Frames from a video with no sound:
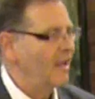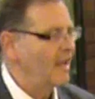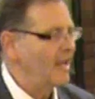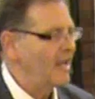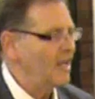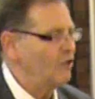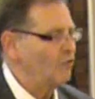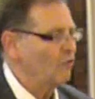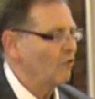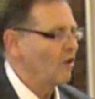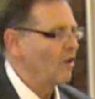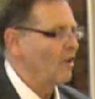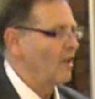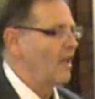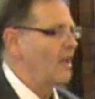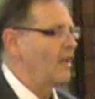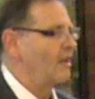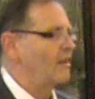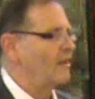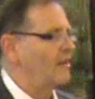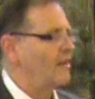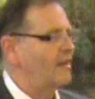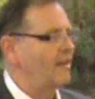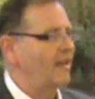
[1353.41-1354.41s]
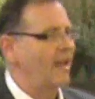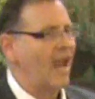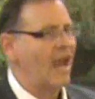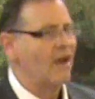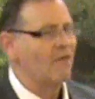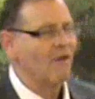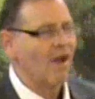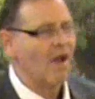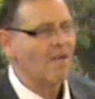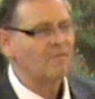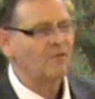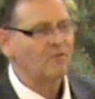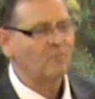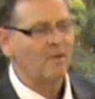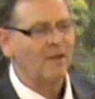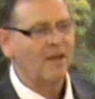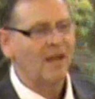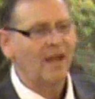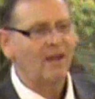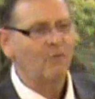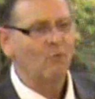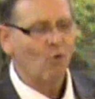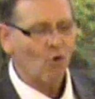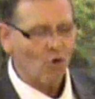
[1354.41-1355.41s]
Israel and the Arabs have
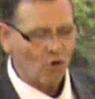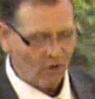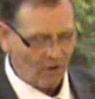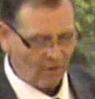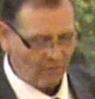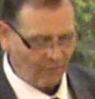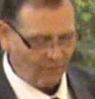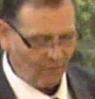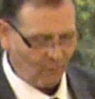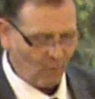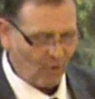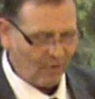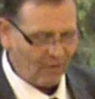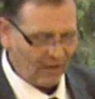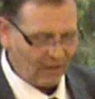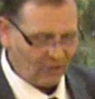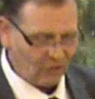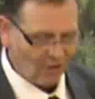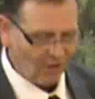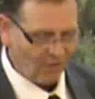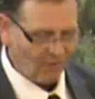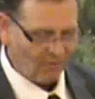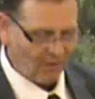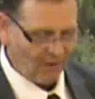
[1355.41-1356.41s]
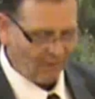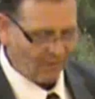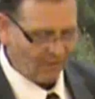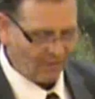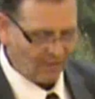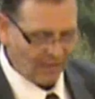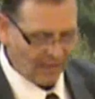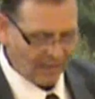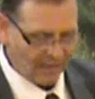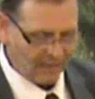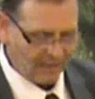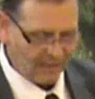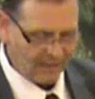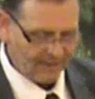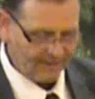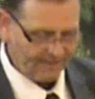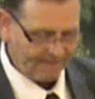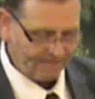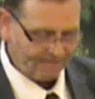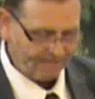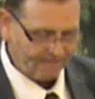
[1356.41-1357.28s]
been at war with each other ever since.